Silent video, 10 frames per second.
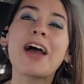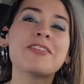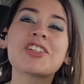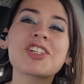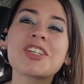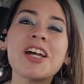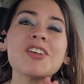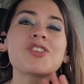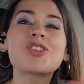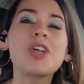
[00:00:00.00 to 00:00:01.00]
I was just
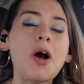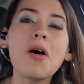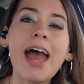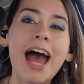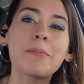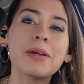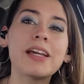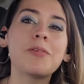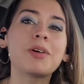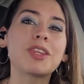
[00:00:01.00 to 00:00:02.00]
so
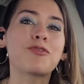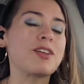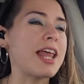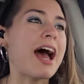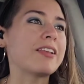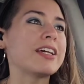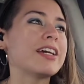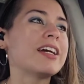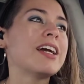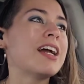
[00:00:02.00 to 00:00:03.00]
happy with the finale.